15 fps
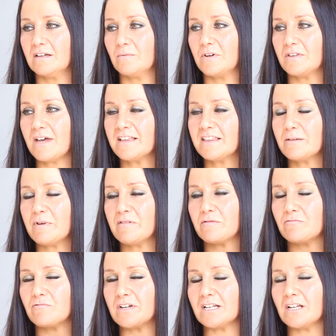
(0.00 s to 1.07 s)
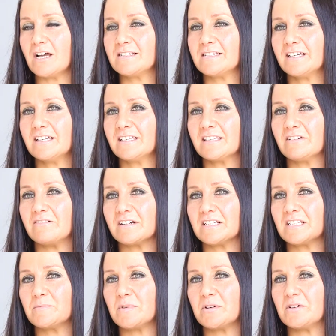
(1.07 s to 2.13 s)
without them even realizing it, they're
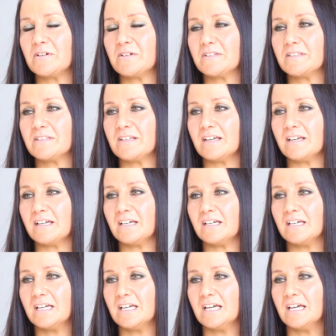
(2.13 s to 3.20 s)
experiencing